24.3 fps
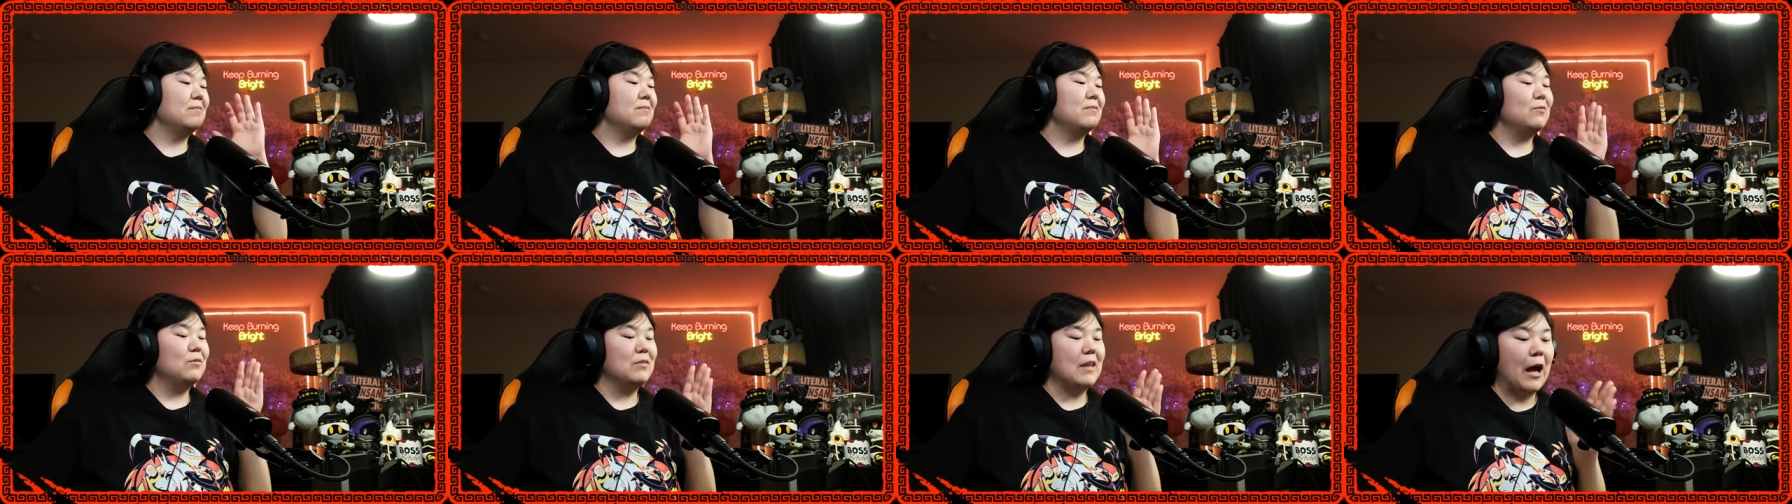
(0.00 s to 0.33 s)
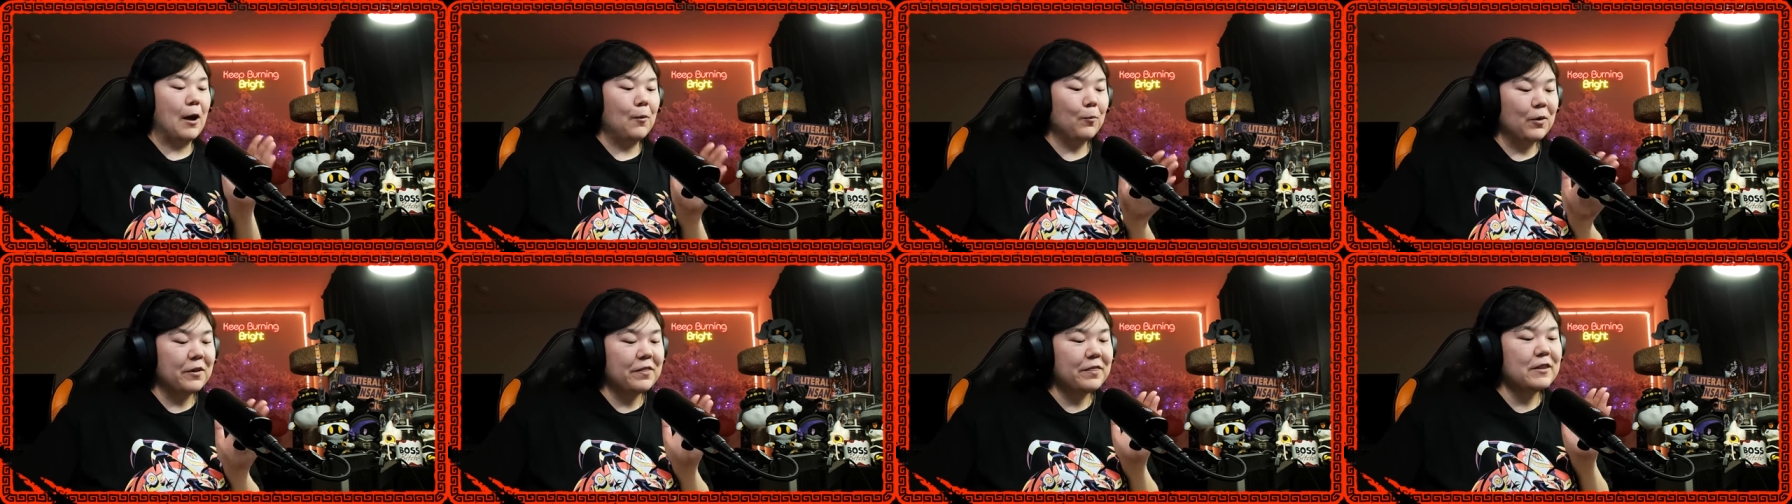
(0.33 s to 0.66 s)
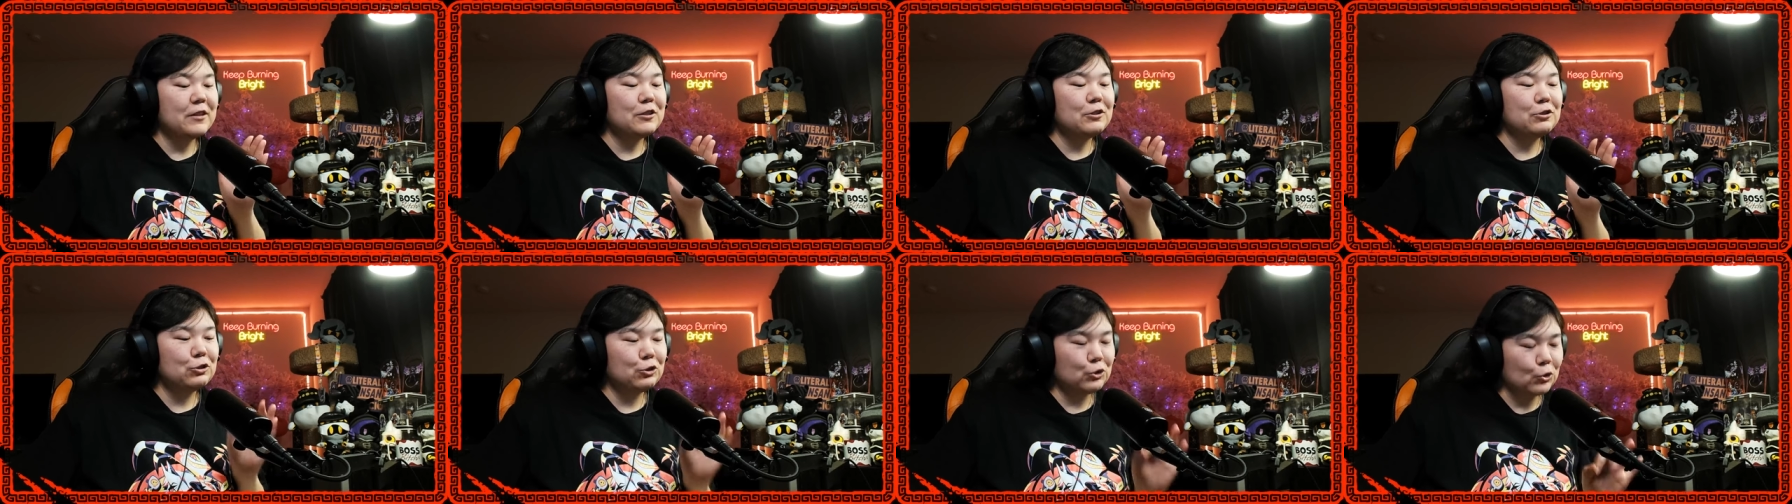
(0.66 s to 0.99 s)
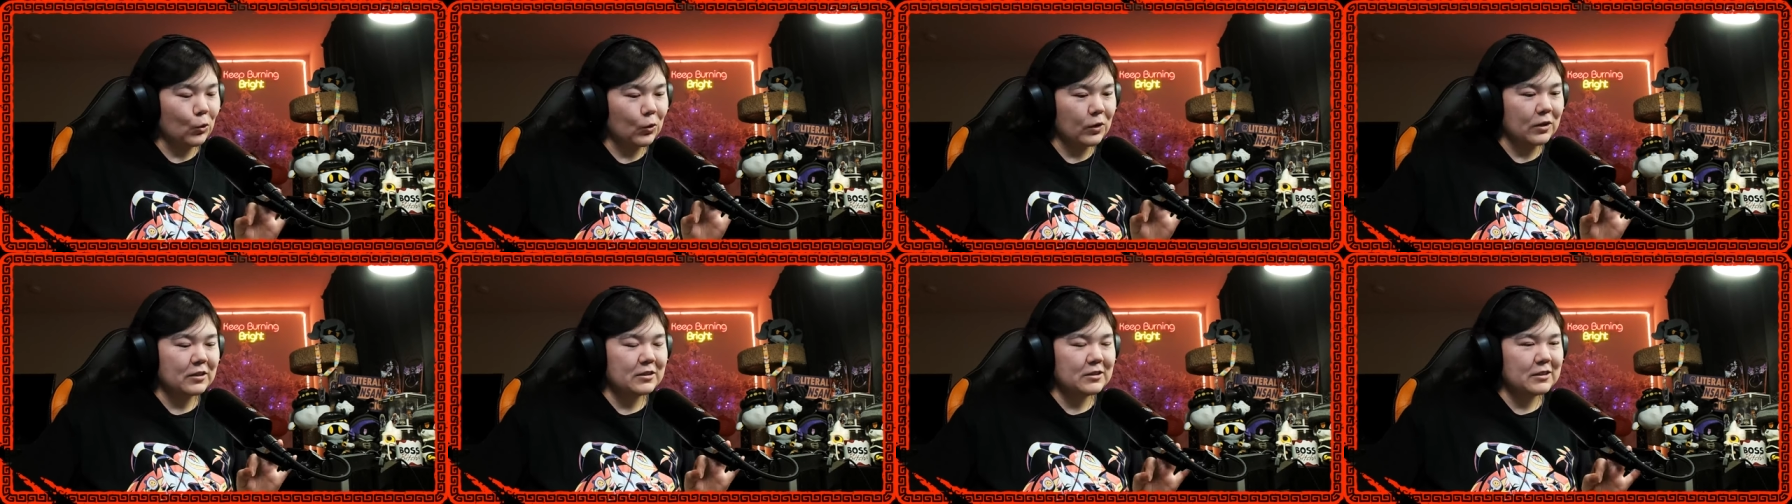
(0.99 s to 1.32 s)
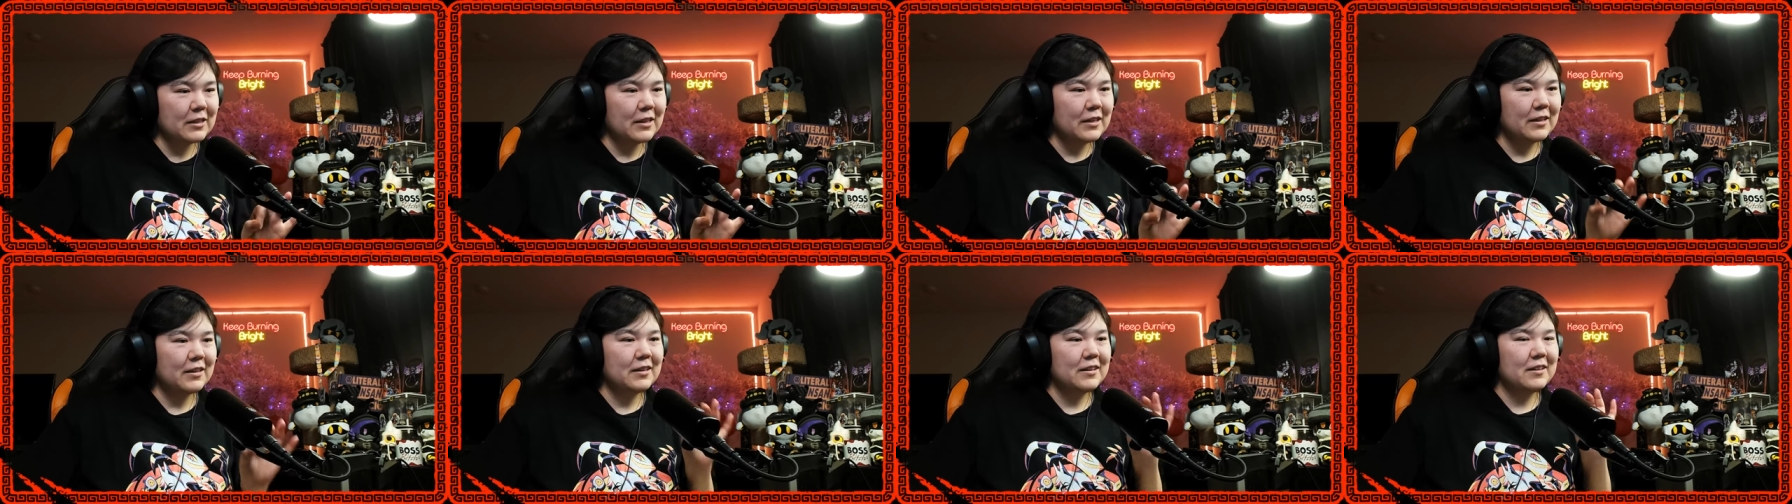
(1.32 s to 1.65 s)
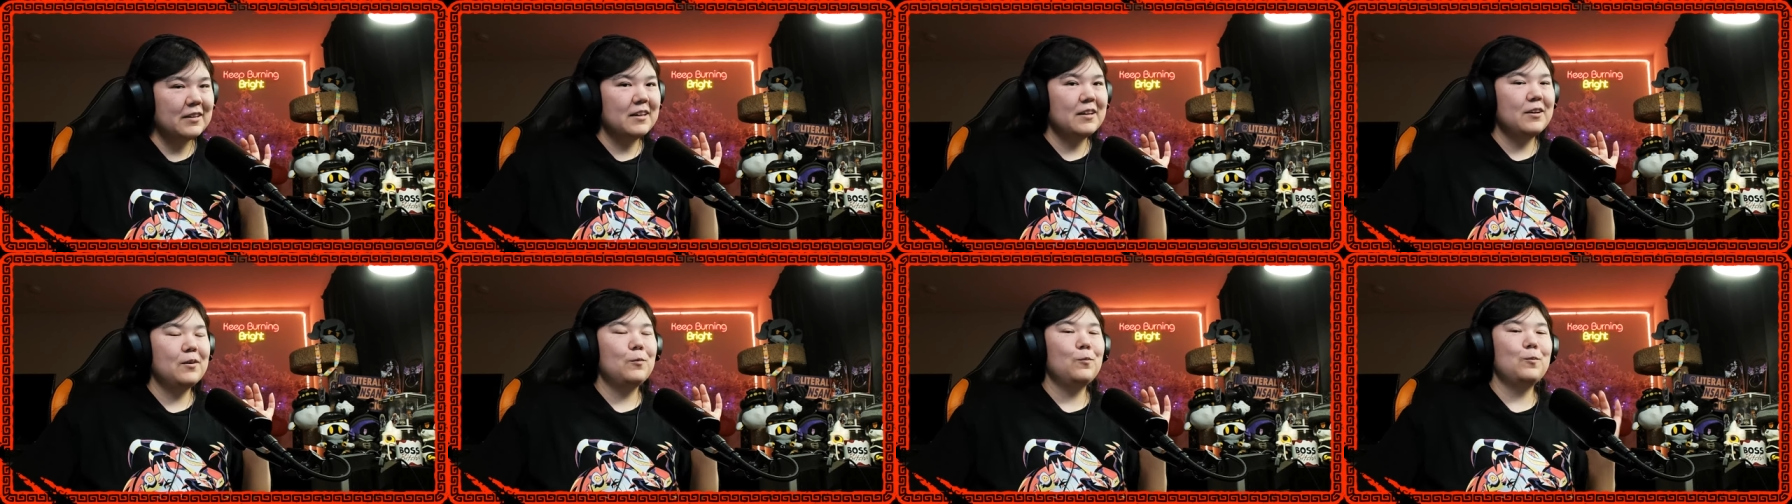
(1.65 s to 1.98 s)
not what this short
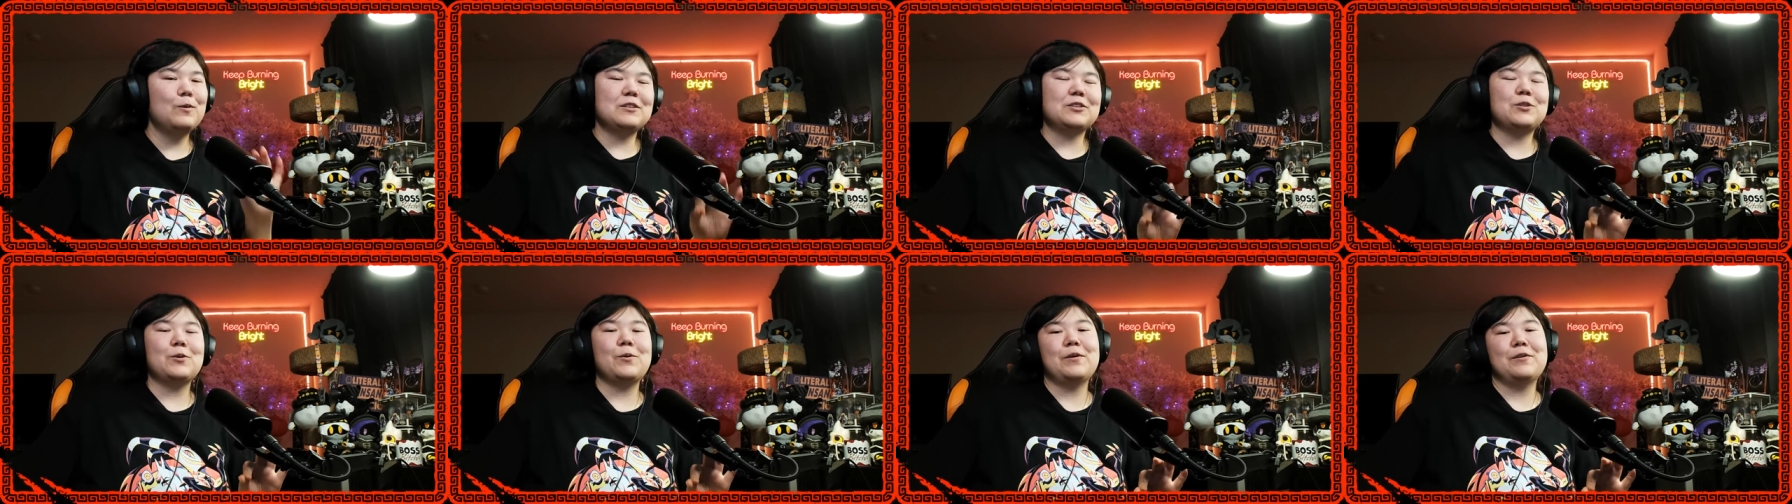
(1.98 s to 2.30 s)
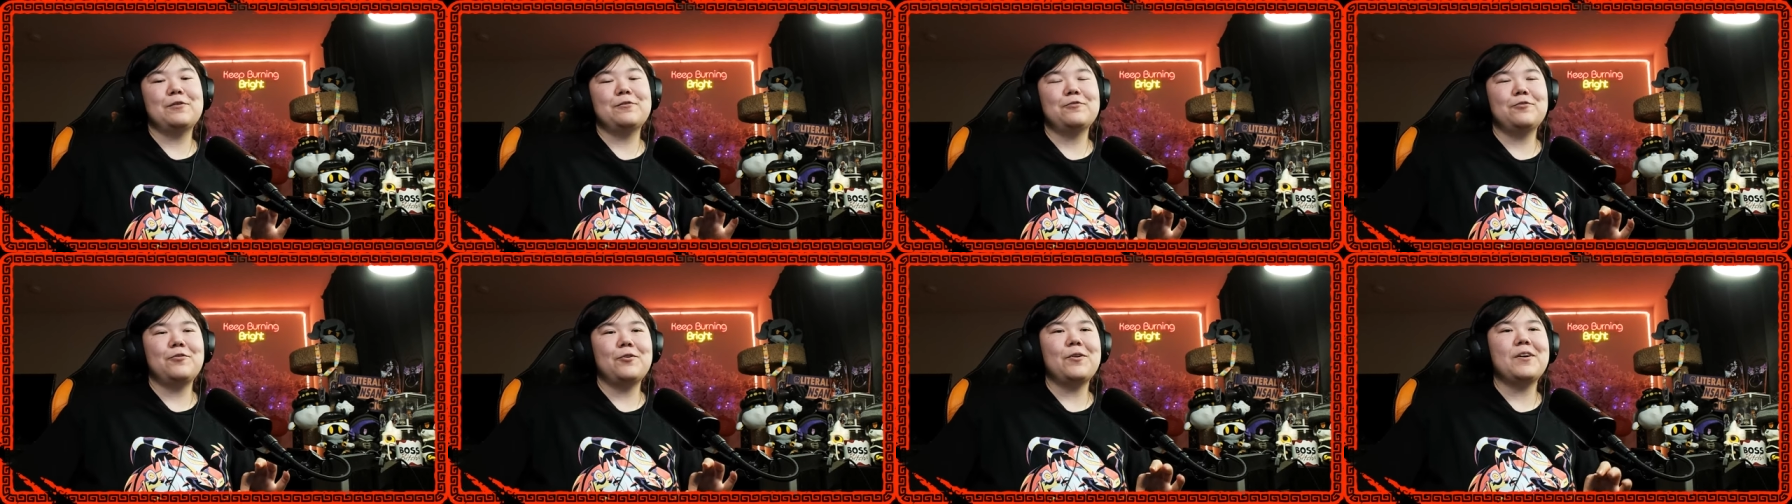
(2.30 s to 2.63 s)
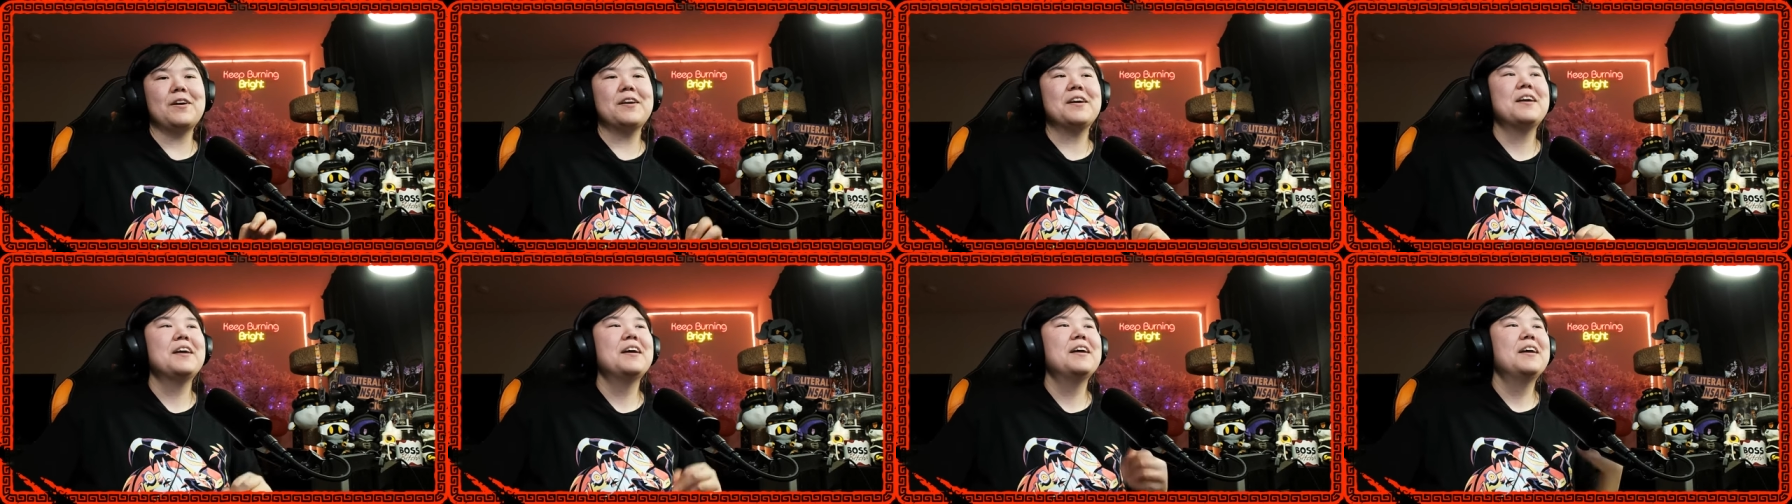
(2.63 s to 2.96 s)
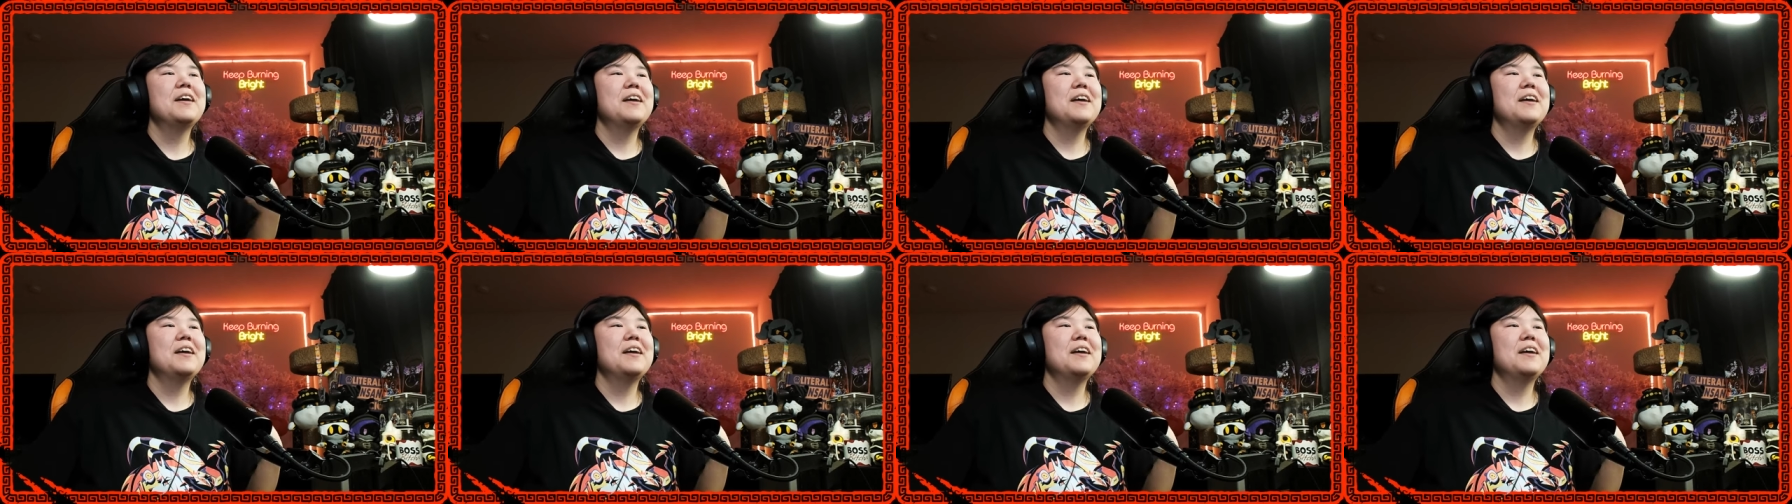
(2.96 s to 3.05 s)
was going for.